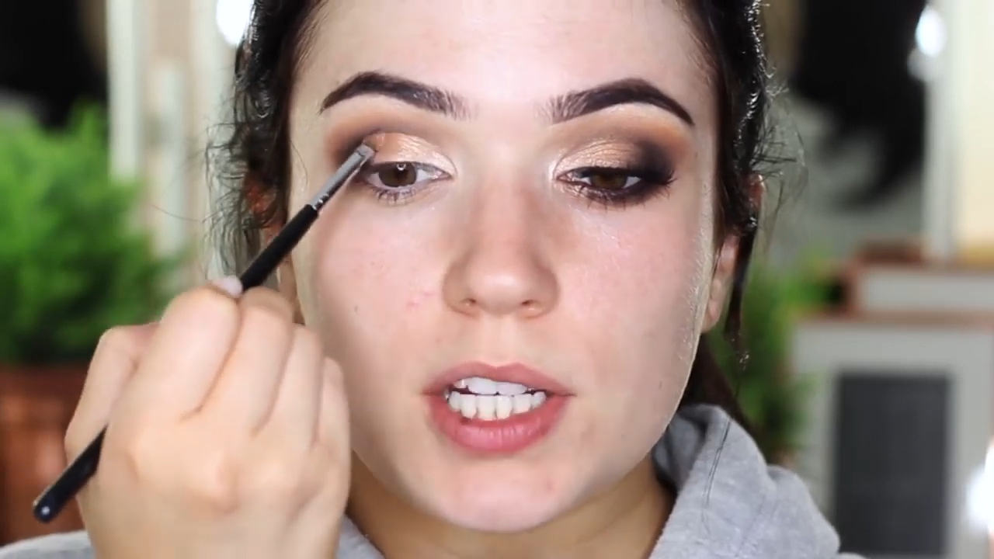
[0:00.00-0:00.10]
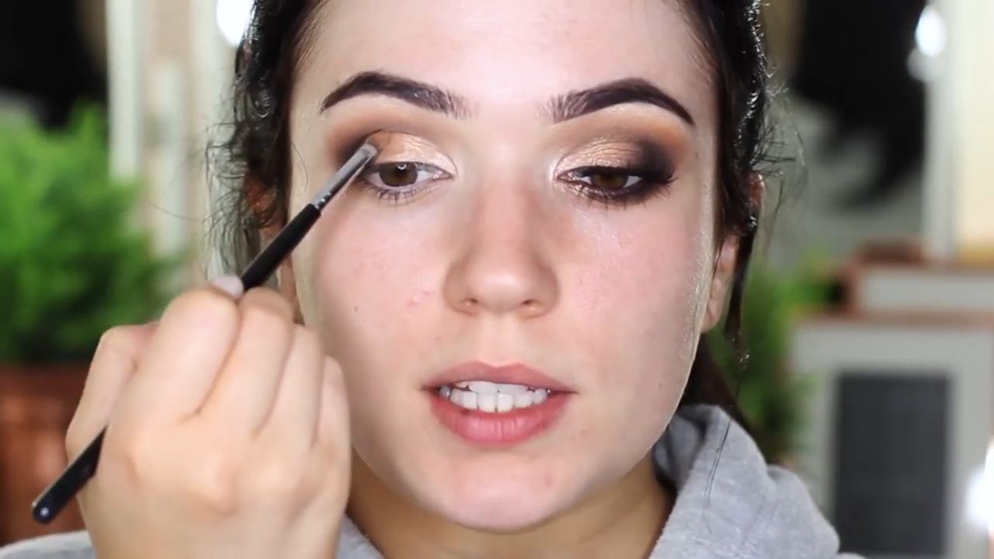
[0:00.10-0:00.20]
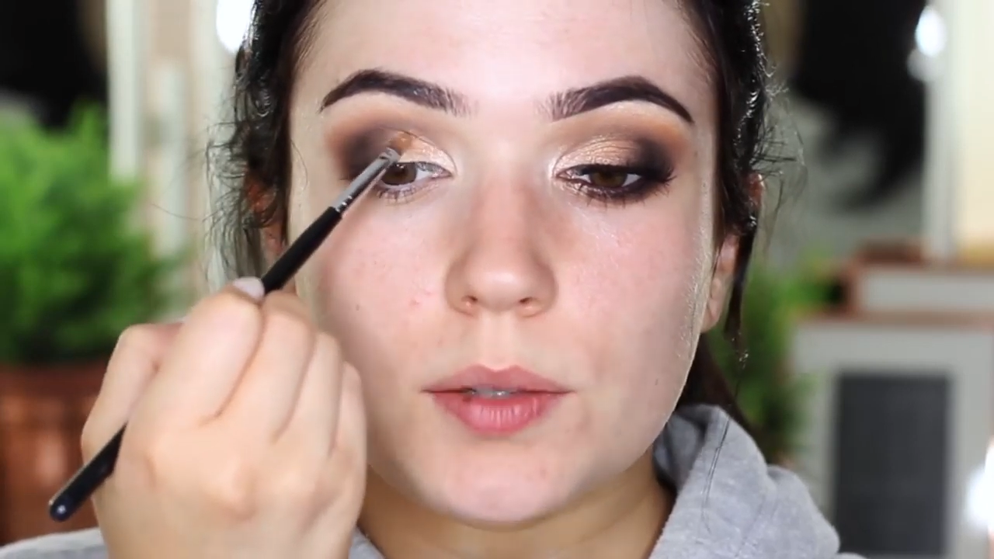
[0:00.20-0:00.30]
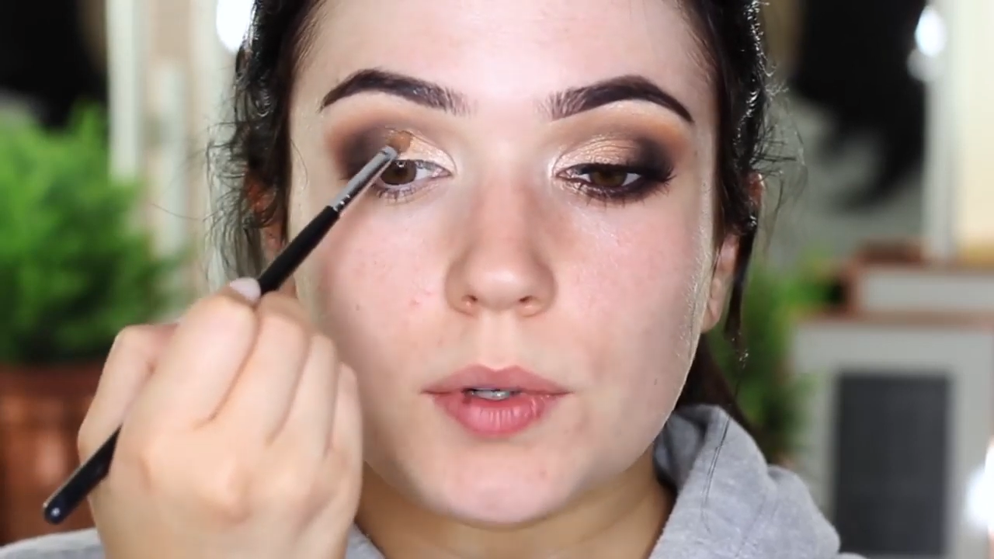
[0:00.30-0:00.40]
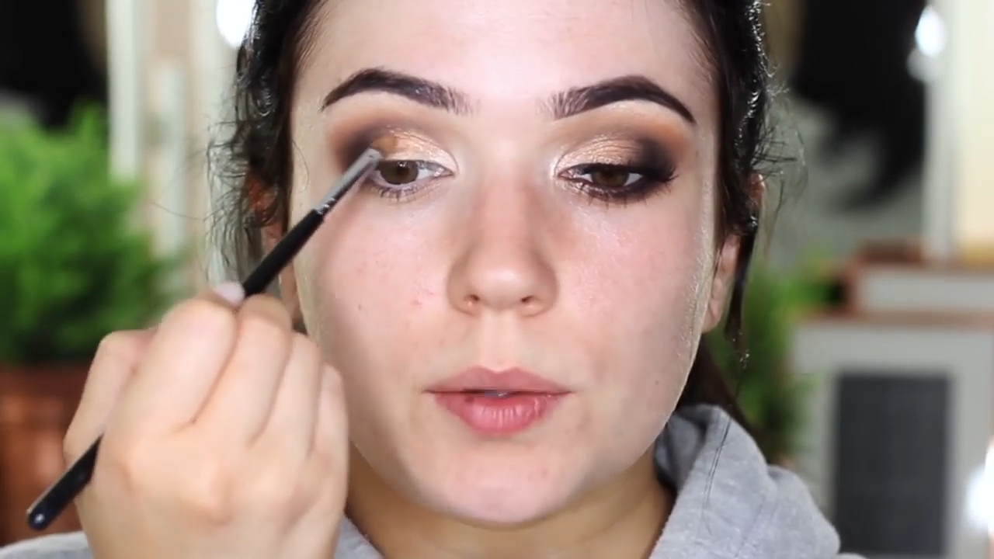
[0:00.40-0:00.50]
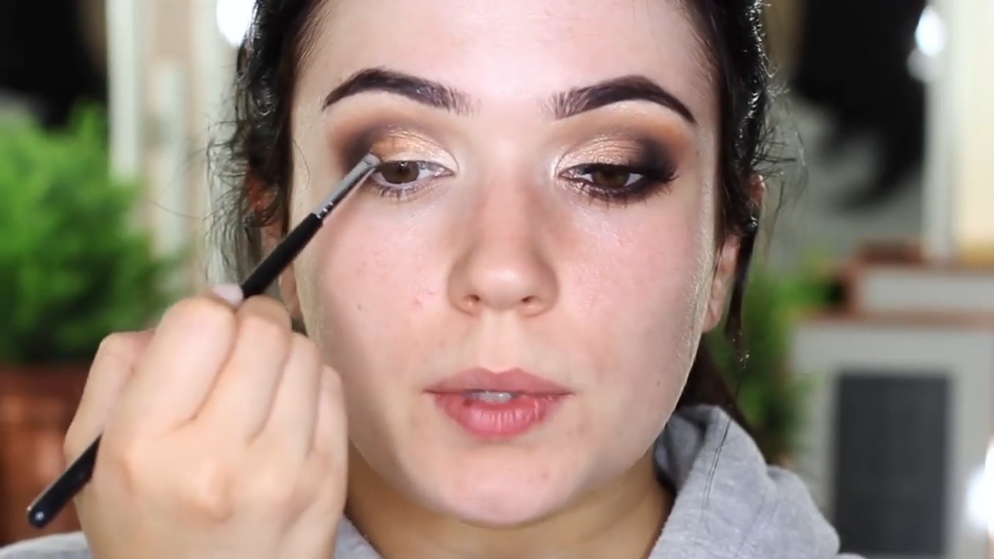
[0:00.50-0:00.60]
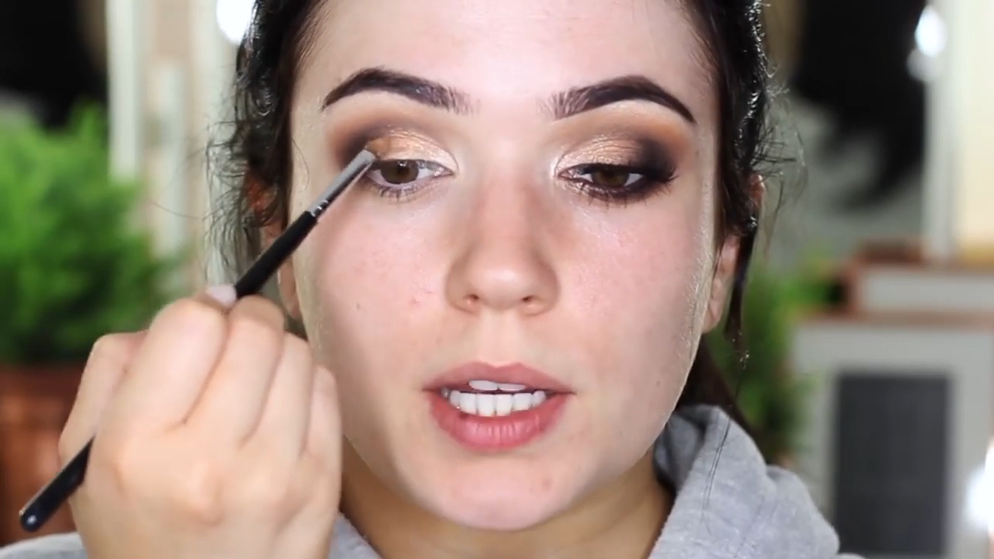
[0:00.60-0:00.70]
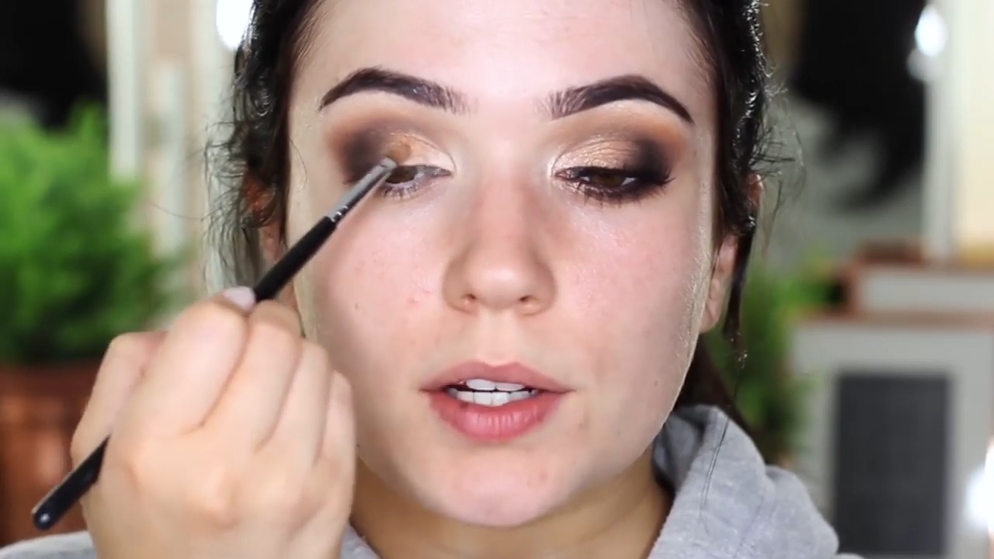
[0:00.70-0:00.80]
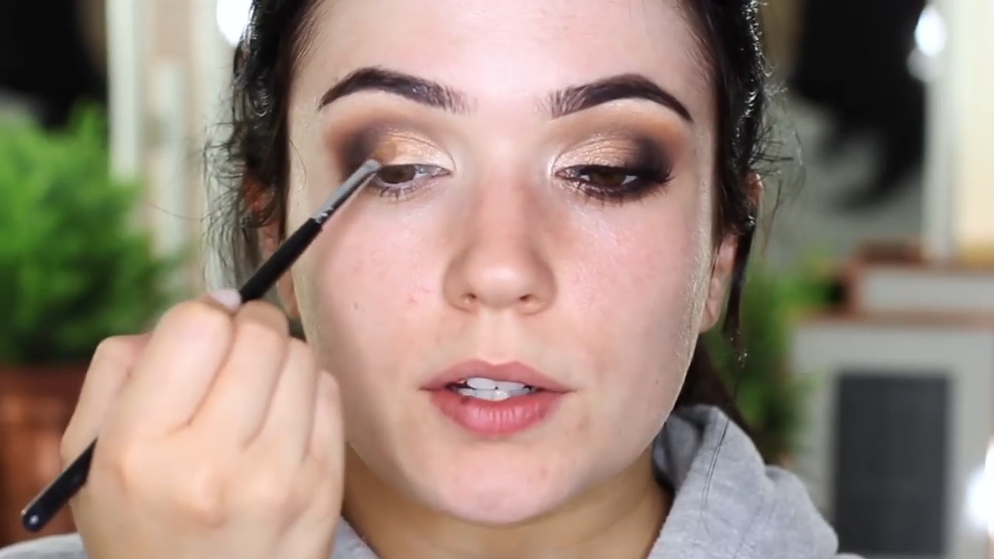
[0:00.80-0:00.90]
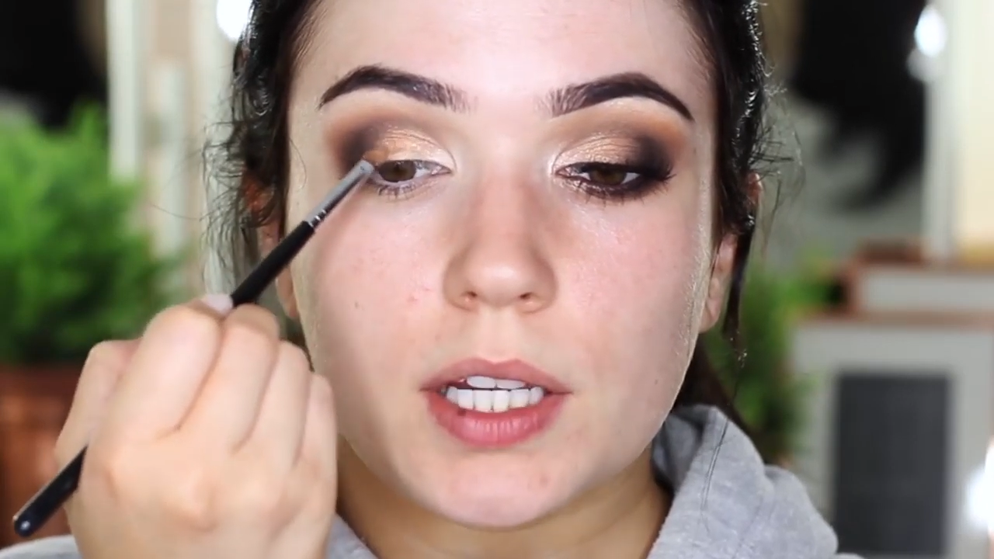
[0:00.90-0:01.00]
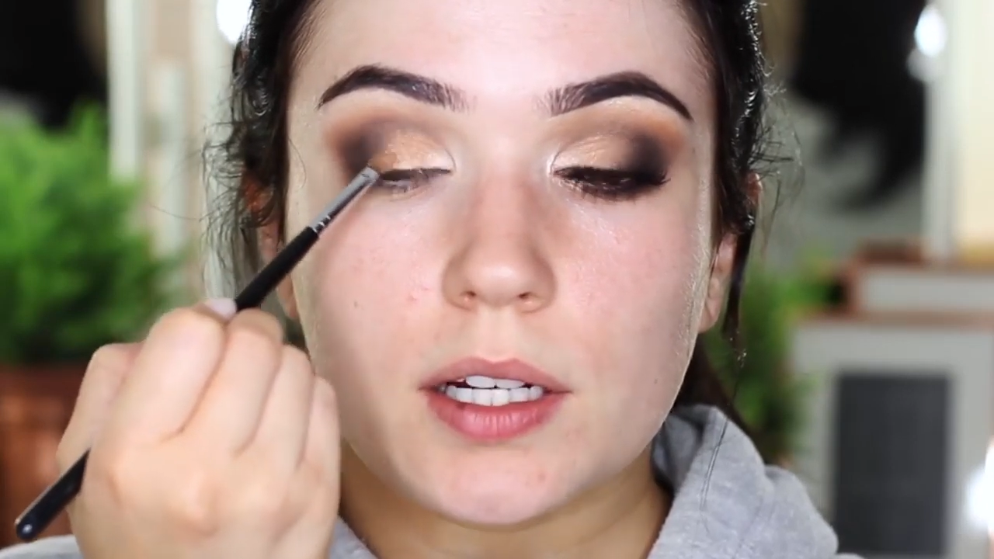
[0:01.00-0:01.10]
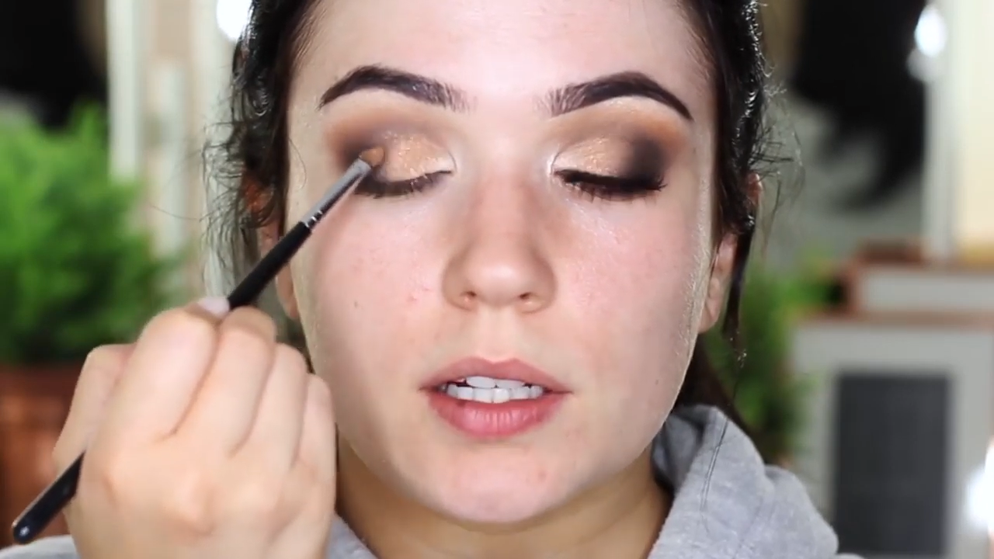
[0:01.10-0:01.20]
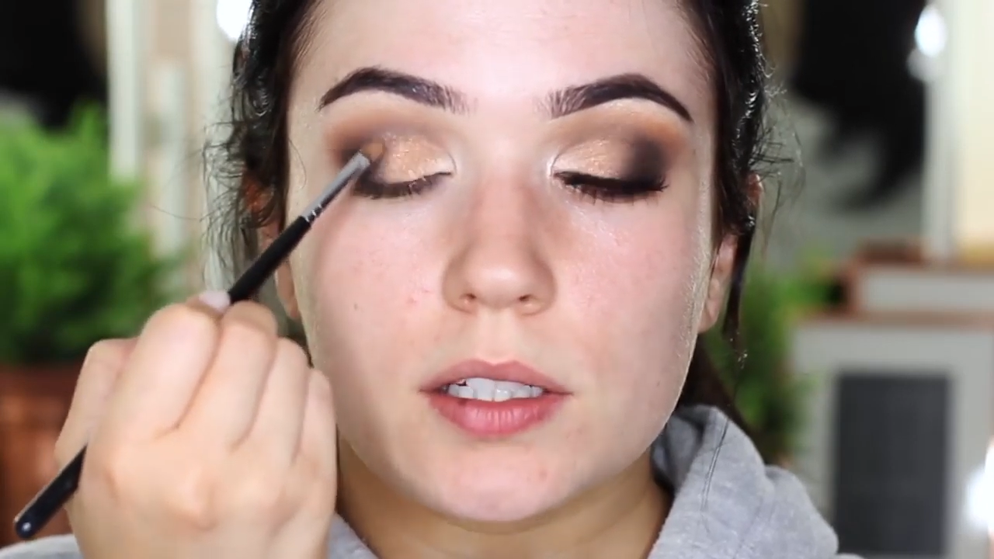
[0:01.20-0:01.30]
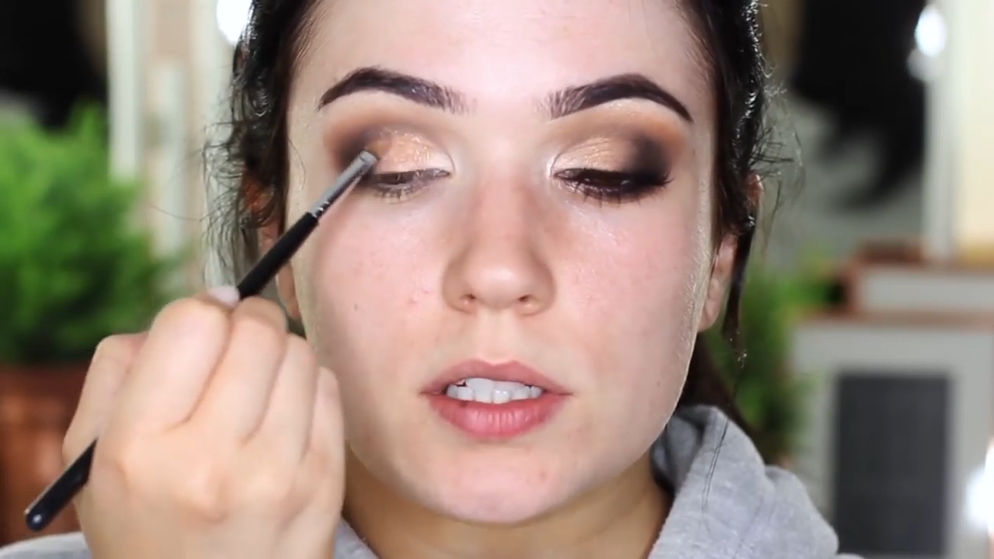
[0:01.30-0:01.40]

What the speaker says: shade that we were applying earlier,